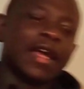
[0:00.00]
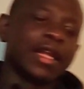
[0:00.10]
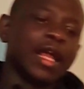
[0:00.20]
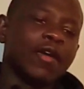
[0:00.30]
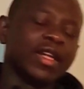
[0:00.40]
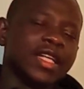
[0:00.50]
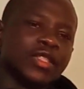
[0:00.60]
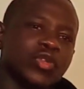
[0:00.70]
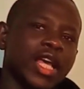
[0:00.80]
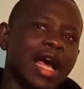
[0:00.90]
nowadays
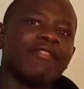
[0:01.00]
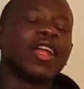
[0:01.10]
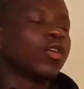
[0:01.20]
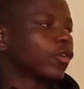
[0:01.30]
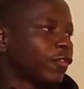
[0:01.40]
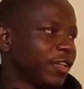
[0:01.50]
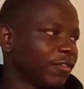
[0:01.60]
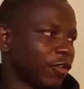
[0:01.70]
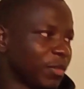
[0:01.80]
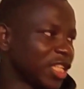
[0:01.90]
we have a lot of
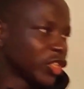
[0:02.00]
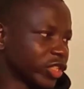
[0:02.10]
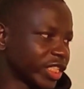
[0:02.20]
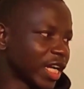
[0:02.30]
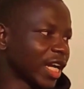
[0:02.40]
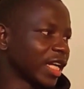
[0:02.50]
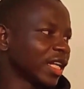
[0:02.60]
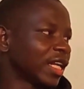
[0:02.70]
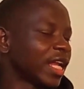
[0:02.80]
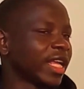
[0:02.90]
information sharing,
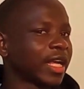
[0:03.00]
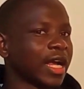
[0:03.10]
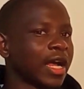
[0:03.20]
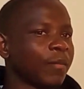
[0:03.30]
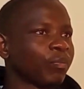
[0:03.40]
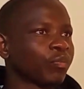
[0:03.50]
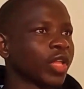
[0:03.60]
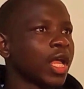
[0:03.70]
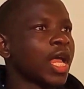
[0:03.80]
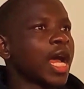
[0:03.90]
like
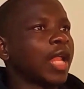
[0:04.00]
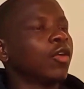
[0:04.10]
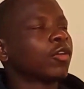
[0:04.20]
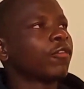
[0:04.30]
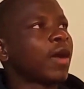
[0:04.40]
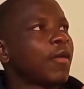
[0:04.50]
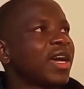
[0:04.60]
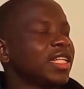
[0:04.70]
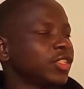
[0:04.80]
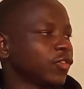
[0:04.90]
a lot of our
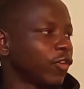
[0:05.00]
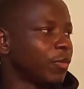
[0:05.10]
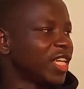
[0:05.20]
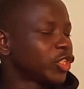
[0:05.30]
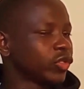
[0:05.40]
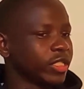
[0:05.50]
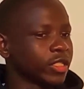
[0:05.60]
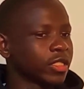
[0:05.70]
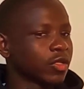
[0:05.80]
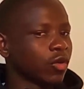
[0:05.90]
information
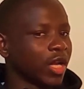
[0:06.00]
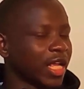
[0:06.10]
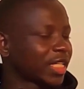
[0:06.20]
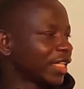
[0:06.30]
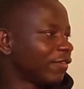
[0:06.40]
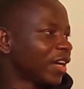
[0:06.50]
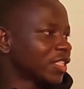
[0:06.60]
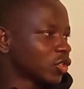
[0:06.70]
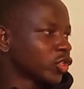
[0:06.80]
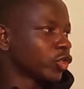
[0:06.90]
is collected by
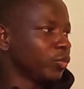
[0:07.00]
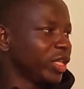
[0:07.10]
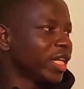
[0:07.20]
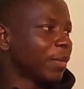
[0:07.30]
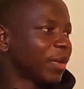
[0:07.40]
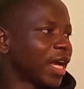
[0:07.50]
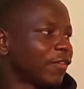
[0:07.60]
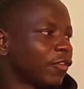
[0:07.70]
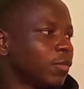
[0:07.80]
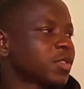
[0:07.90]
social media
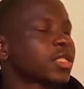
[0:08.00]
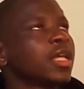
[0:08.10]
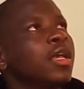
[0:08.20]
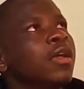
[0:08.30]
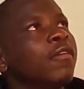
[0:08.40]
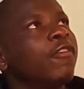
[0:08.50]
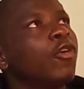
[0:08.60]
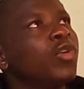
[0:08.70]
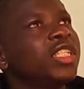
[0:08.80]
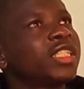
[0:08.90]
platforms, for
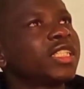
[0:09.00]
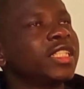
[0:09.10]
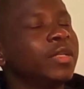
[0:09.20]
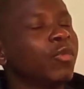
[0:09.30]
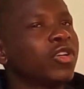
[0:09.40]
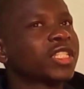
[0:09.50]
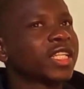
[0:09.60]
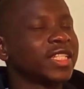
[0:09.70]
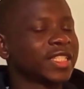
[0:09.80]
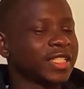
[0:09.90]
which in most
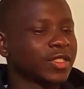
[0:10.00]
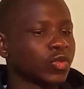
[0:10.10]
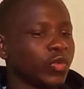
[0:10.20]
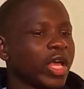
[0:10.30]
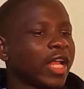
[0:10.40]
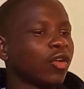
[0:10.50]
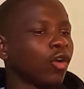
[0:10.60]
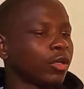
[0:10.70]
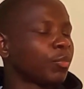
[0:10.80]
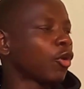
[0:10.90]
cases we are
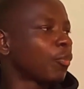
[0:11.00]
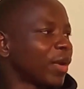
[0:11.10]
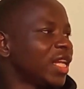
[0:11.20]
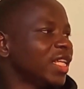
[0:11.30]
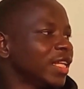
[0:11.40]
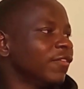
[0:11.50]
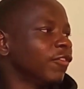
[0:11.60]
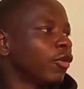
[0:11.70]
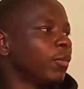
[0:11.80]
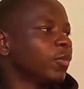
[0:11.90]
not properly
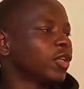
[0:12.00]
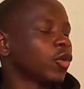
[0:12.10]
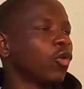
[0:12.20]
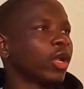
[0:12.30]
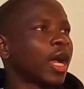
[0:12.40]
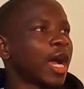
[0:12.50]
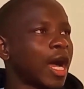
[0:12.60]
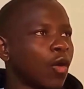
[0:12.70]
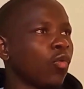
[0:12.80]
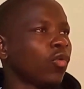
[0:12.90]
informed on
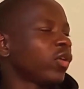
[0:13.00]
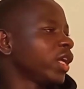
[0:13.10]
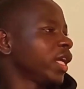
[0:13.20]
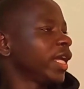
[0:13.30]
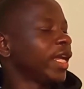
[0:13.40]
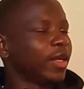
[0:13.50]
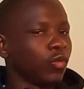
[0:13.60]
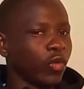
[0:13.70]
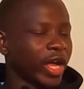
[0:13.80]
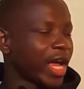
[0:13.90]
how
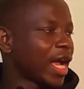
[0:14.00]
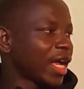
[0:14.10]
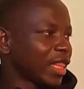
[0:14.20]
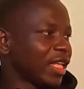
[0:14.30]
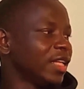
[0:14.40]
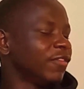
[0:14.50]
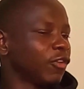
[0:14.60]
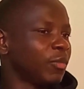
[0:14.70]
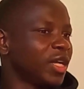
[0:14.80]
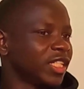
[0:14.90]
and where the
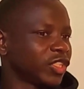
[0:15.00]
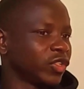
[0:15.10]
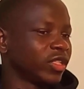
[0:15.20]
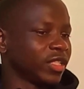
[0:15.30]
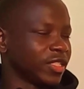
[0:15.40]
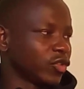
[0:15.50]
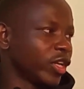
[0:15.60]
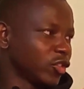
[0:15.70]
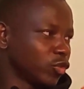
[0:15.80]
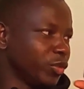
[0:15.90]
information is
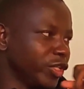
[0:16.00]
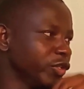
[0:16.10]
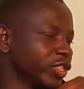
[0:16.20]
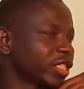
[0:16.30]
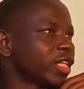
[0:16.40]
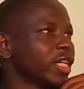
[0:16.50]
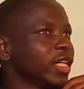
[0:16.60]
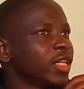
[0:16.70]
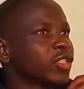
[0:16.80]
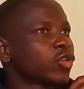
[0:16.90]
going to be used.
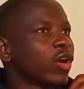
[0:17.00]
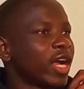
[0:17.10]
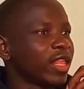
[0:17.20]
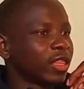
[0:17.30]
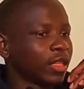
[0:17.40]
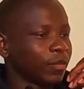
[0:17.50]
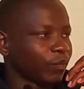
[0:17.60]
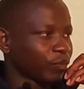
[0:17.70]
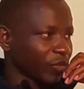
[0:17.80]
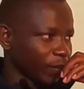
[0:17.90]
So and how it is
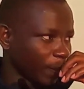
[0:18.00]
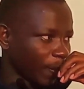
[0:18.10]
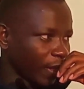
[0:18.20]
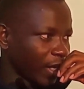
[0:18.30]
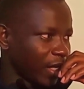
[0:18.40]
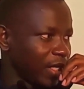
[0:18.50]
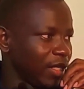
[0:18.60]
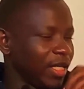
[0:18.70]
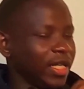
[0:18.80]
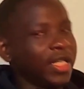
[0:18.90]
going to be processed
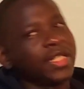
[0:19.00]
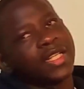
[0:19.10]
and for what